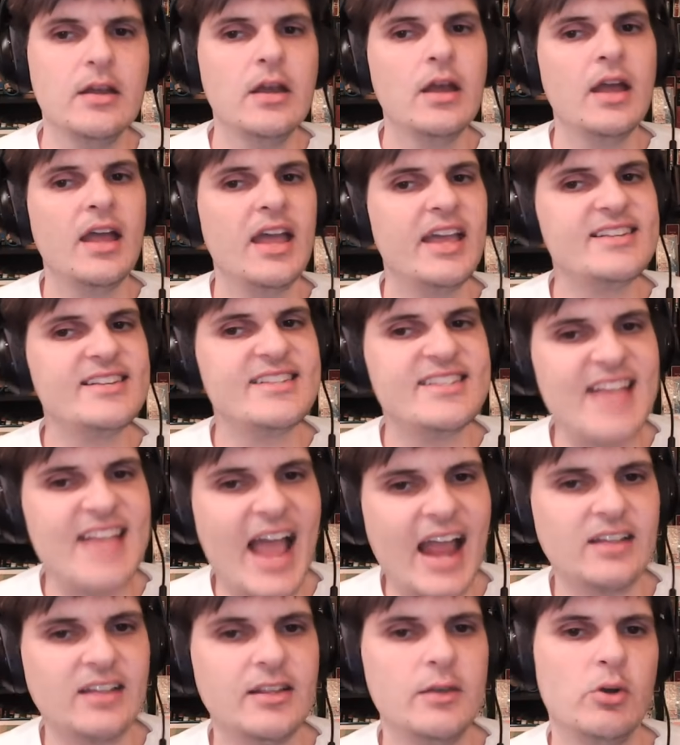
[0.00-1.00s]

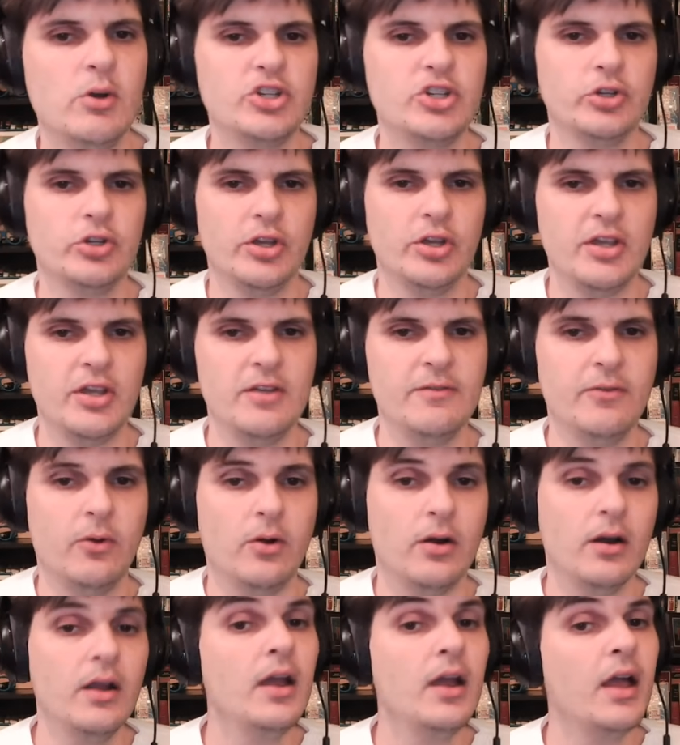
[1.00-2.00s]
exactly what you're looking for.
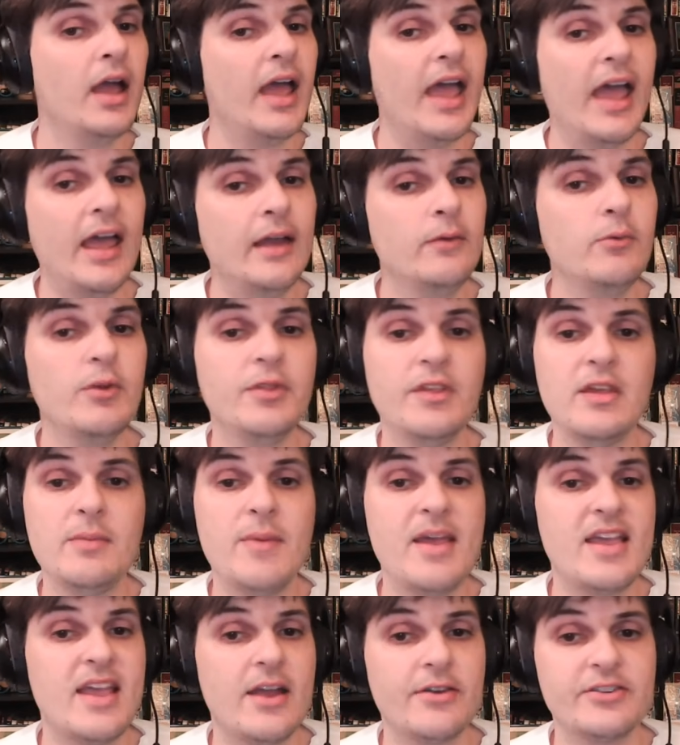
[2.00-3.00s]
And with
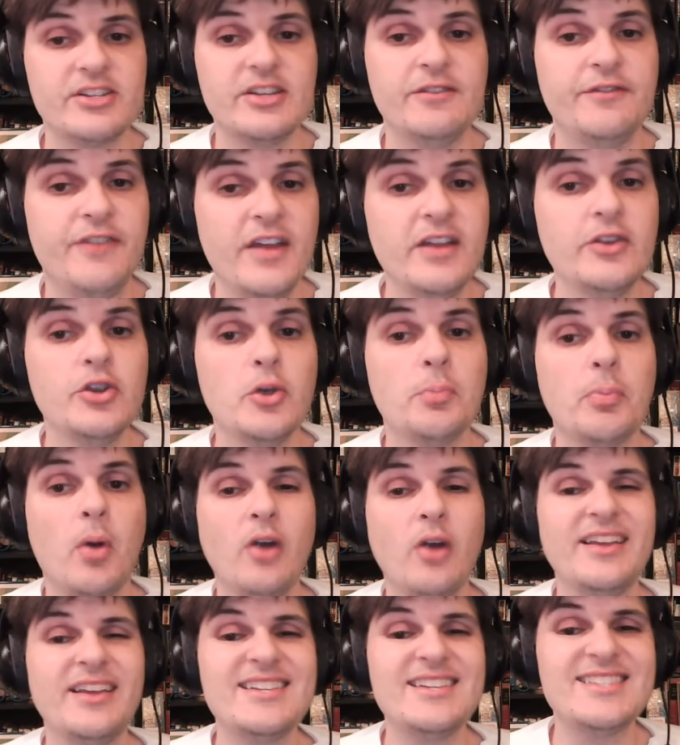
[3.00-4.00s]
eBay Guaranteed Fit, your
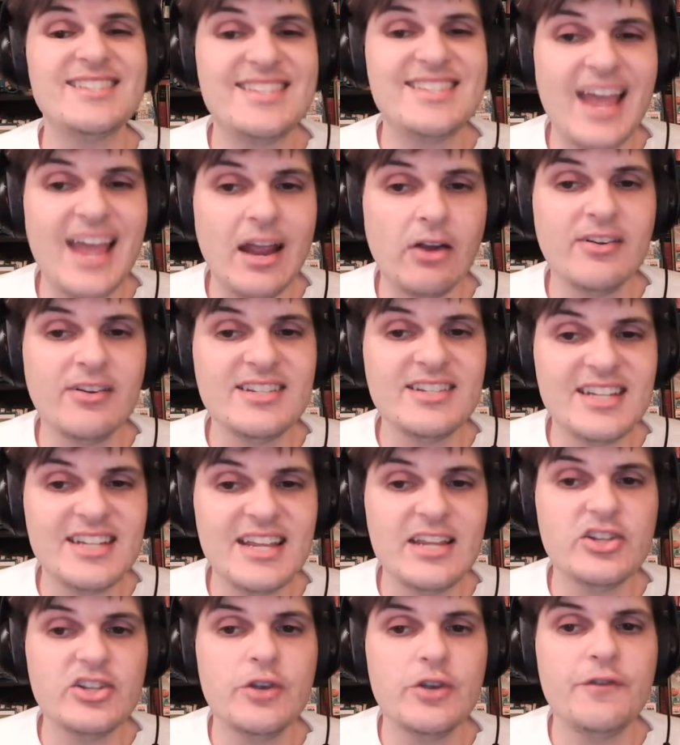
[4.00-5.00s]
part is guaranteed to